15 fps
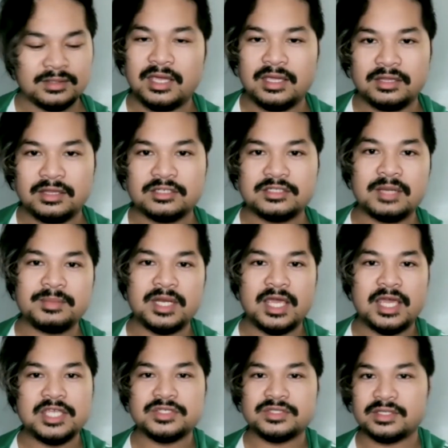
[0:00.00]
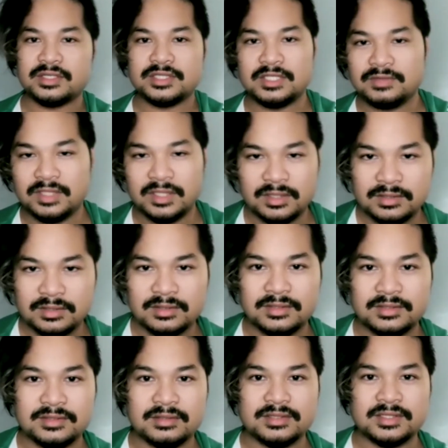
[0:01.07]
there's not many Asians on TV.
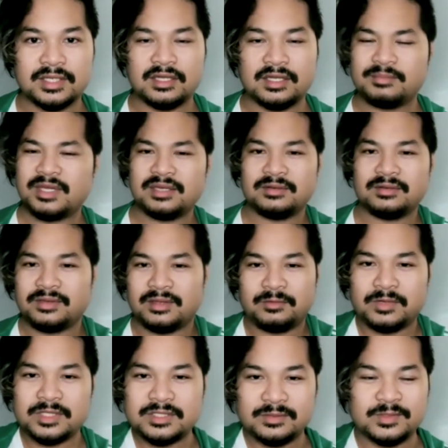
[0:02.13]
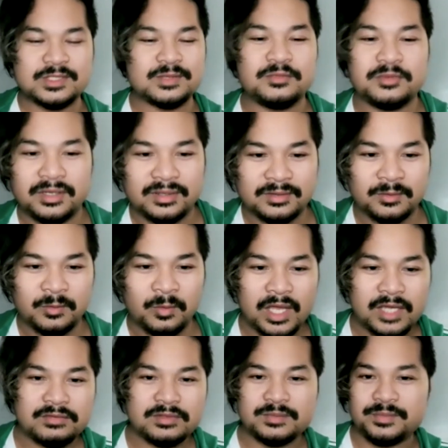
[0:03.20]
So I was like, what's the point? Why
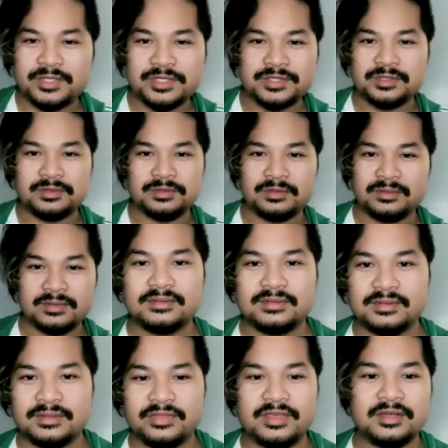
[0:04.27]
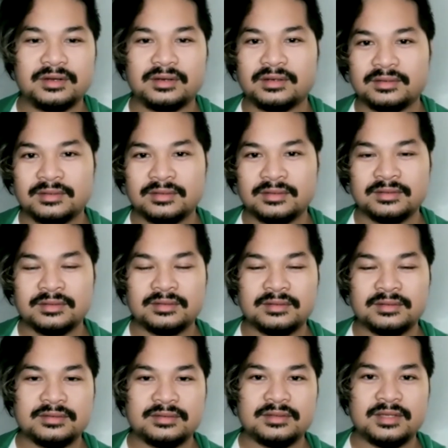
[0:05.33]
even pursue theater?
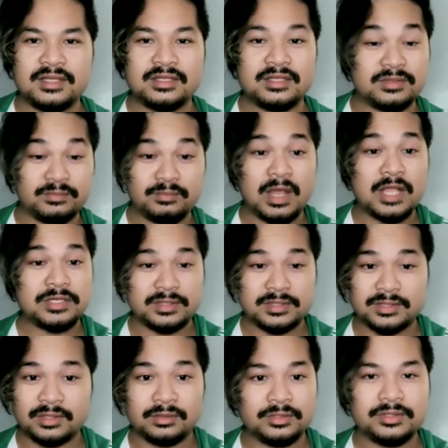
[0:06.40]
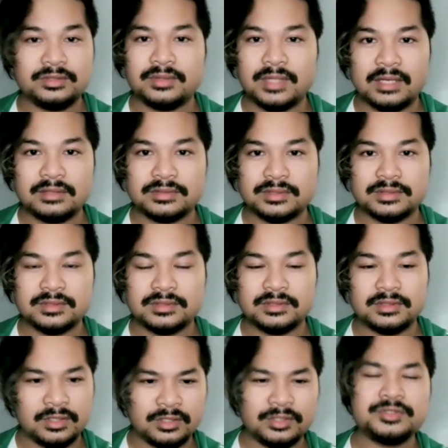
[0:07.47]
And mind you, this is early 2000s.
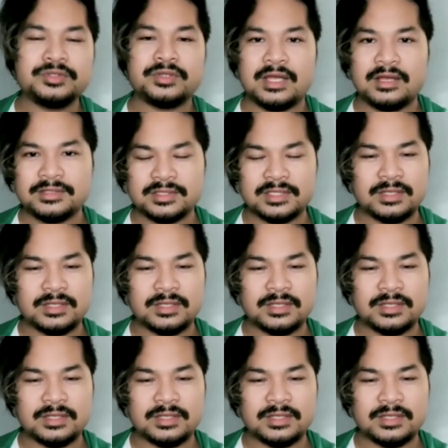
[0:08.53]
I